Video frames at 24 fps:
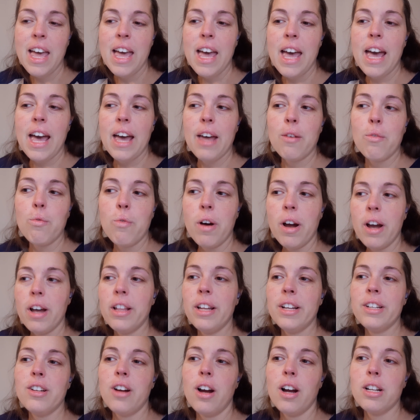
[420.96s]
And while
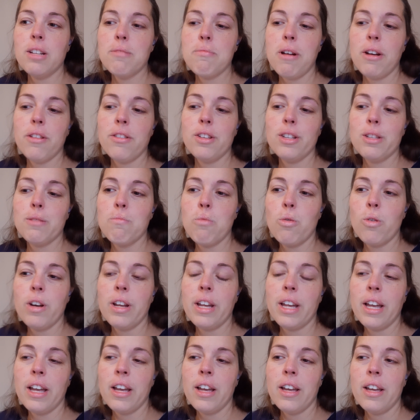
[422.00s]
I talked about this
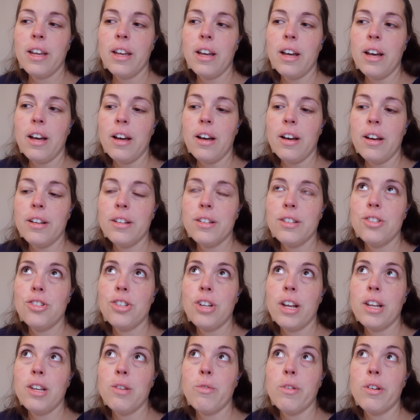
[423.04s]
morning, it's
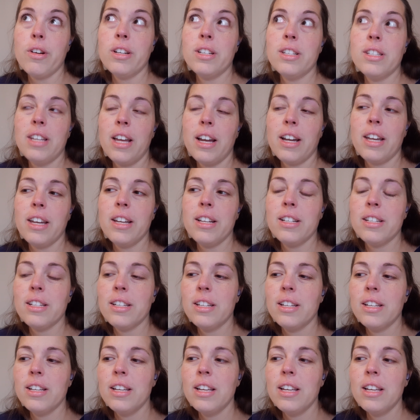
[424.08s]
January 2nd,